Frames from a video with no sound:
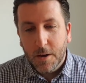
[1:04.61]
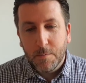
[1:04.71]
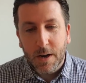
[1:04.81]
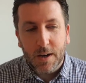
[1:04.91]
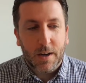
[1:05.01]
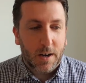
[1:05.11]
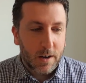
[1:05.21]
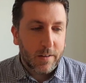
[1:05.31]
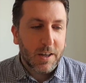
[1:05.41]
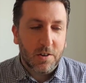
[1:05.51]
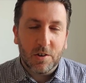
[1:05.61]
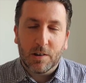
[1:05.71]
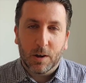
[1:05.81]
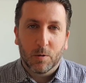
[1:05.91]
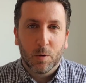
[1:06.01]
But I think it's just a
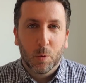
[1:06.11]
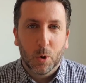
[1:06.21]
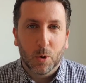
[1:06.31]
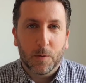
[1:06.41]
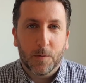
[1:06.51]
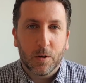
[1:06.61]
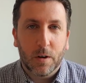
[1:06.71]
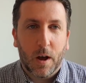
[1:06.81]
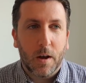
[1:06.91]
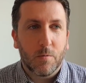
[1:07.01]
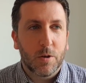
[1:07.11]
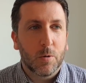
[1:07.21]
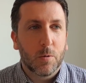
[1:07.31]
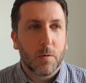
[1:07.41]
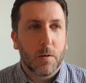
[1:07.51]
little reward for a
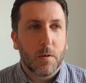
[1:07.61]
real